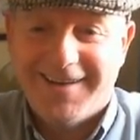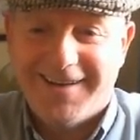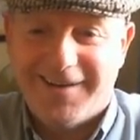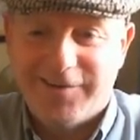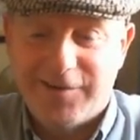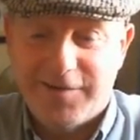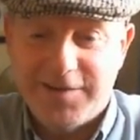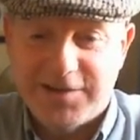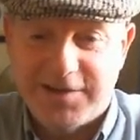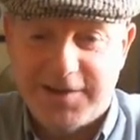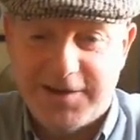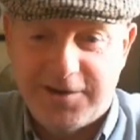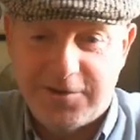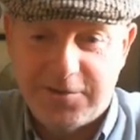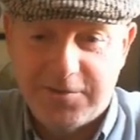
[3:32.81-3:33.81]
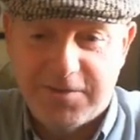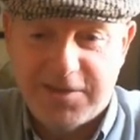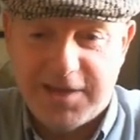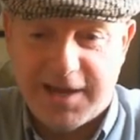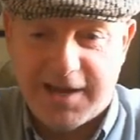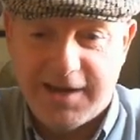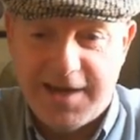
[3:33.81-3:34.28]
got this on an old
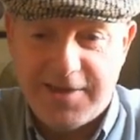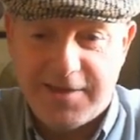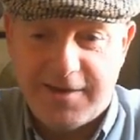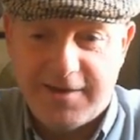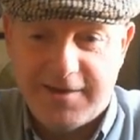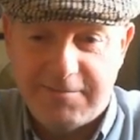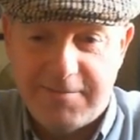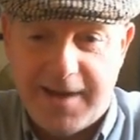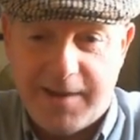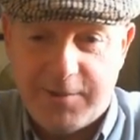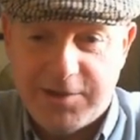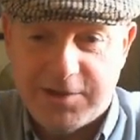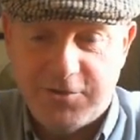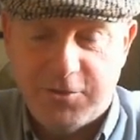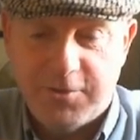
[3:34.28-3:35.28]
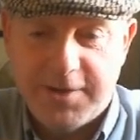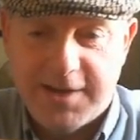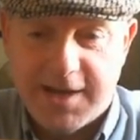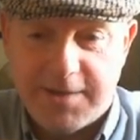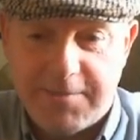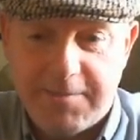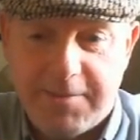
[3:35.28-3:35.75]
thick leather mat which I normally
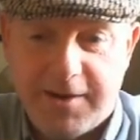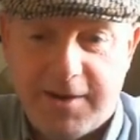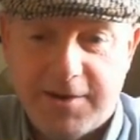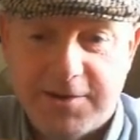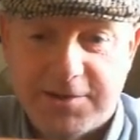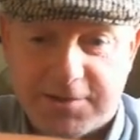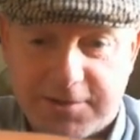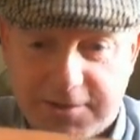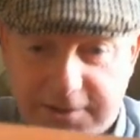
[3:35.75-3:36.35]
cut my plugs on.